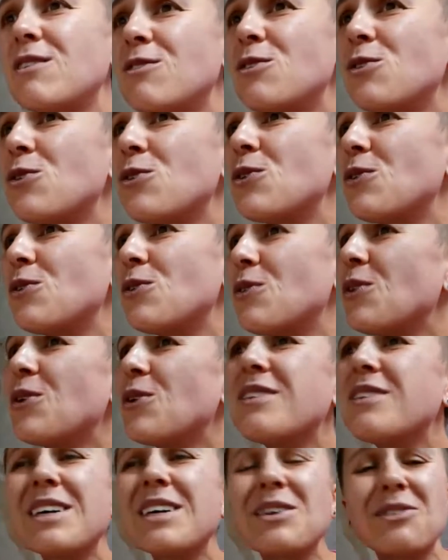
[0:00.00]
too not
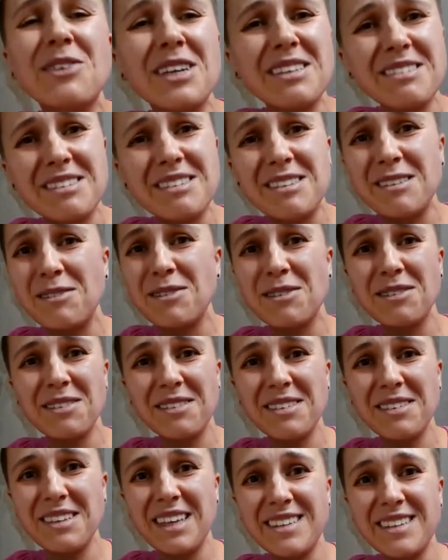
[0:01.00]
aggressive.
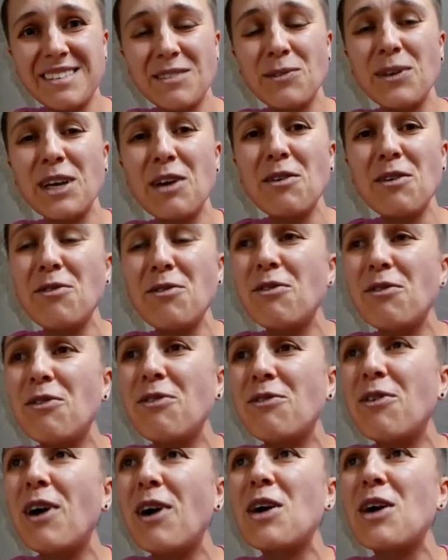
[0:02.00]
Yes, we are
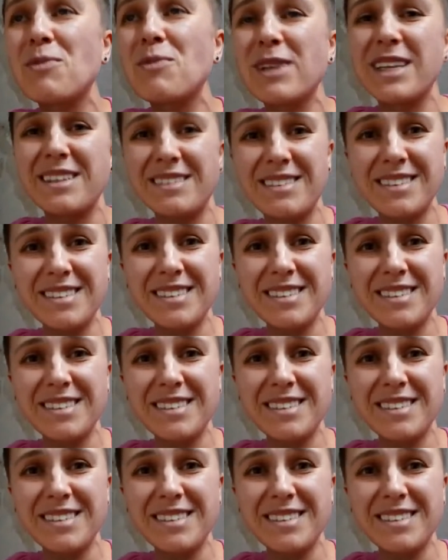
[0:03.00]
farmland.